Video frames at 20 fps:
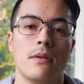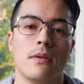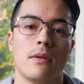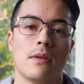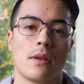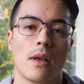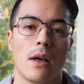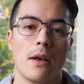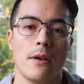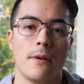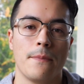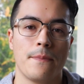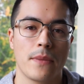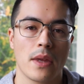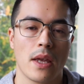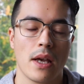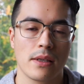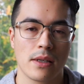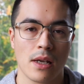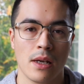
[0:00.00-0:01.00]
So,
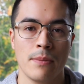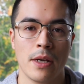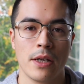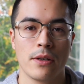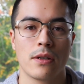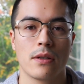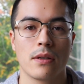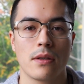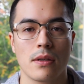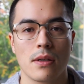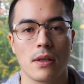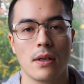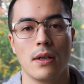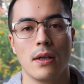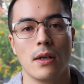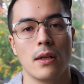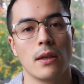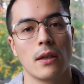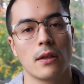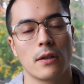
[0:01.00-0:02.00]
as I mentioned,
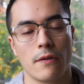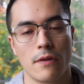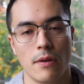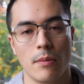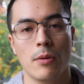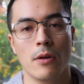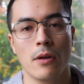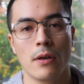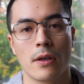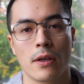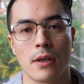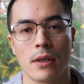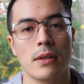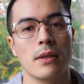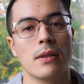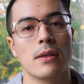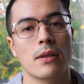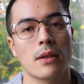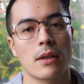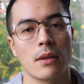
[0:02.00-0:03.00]
a lot of the book
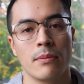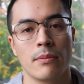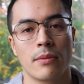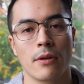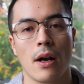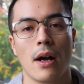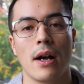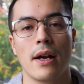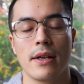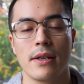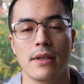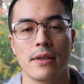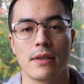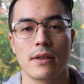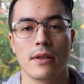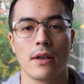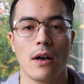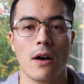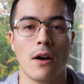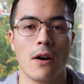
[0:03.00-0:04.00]
is
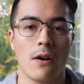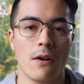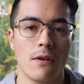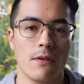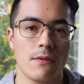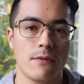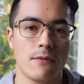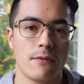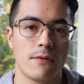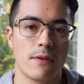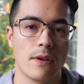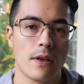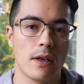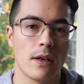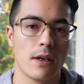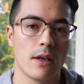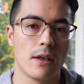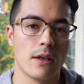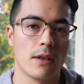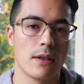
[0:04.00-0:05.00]
comprised of
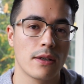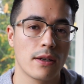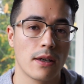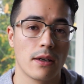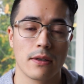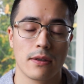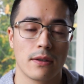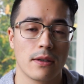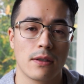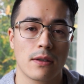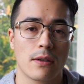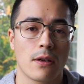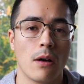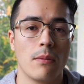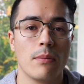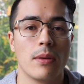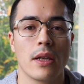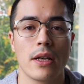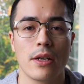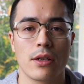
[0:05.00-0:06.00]
this
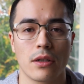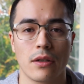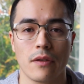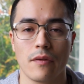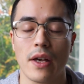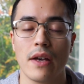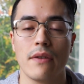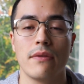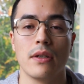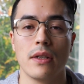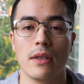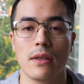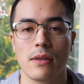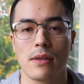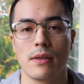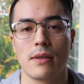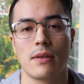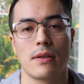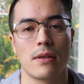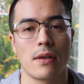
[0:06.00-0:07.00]
compilation of
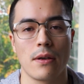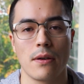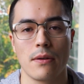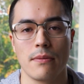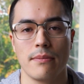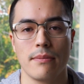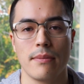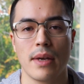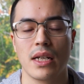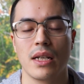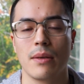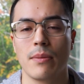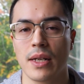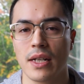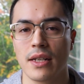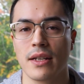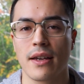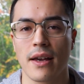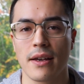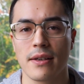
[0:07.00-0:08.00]
evidence, so
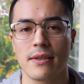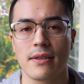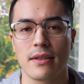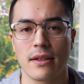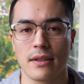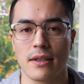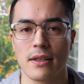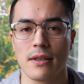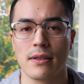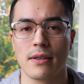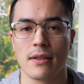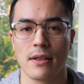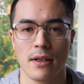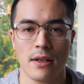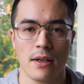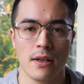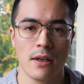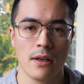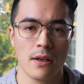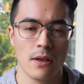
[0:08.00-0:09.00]
many case studies
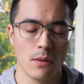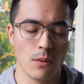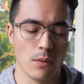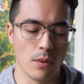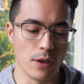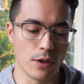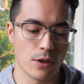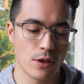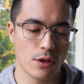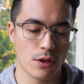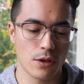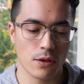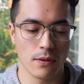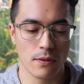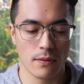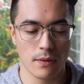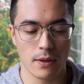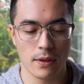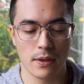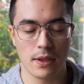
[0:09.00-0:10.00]
which
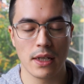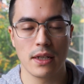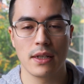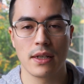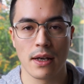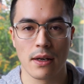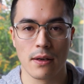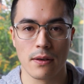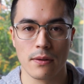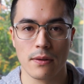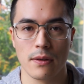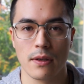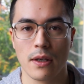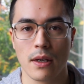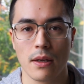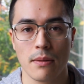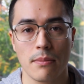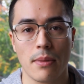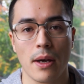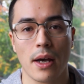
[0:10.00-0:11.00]
detail the
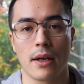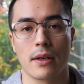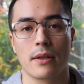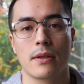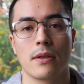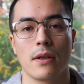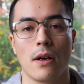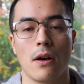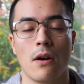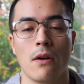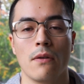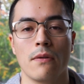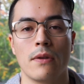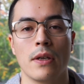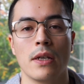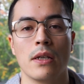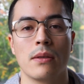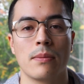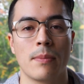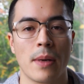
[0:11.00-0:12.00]
impact of
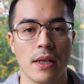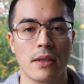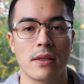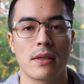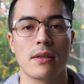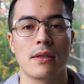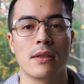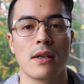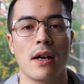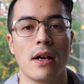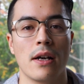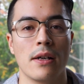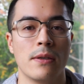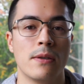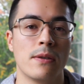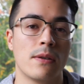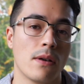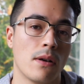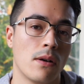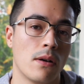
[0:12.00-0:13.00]
these
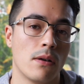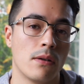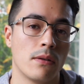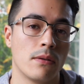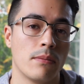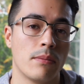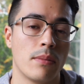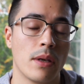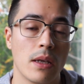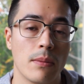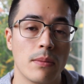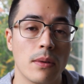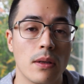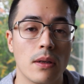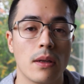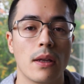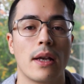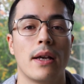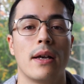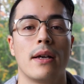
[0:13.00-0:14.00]
pesticides on
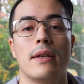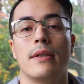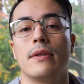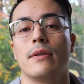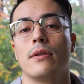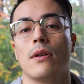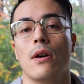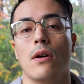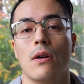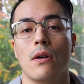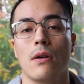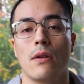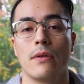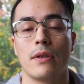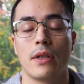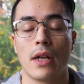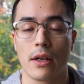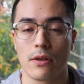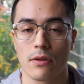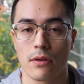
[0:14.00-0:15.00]
people and on
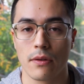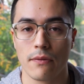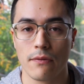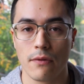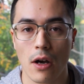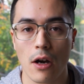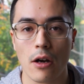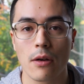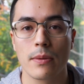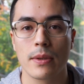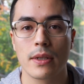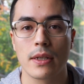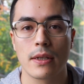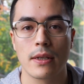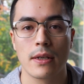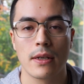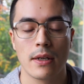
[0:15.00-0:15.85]
the natural environment.